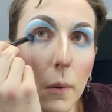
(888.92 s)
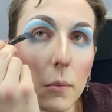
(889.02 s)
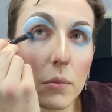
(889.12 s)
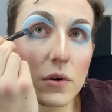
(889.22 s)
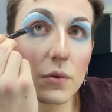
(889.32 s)

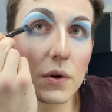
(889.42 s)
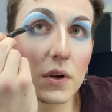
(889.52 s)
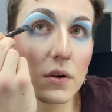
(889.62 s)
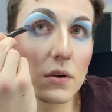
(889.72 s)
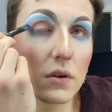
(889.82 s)

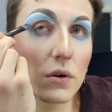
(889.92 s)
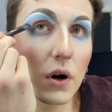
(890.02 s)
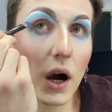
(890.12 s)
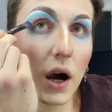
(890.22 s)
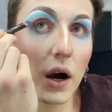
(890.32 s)
Between
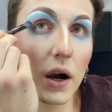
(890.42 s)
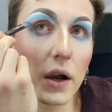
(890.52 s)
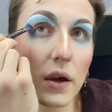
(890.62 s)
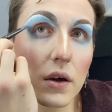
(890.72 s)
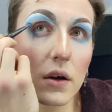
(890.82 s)
your
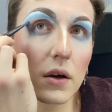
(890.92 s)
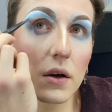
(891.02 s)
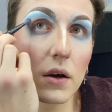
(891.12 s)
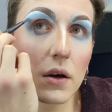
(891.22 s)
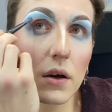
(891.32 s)
eye
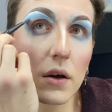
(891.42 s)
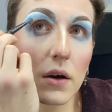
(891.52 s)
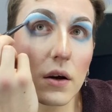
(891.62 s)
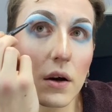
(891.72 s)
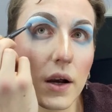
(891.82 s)

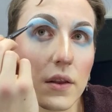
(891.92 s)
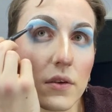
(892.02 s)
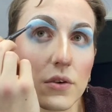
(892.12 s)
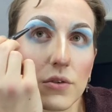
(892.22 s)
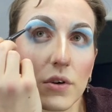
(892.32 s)
and
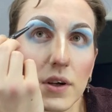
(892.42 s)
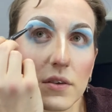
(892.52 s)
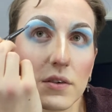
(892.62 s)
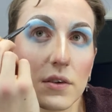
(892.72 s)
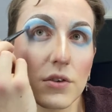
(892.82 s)
the
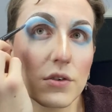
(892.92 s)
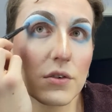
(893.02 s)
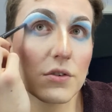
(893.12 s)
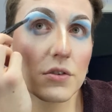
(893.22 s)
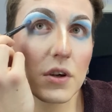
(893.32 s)

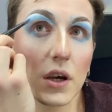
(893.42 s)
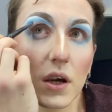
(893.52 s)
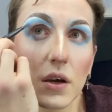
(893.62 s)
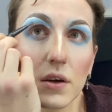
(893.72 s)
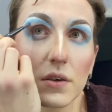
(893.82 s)
transition
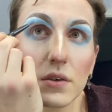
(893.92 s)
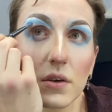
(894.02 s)
shade.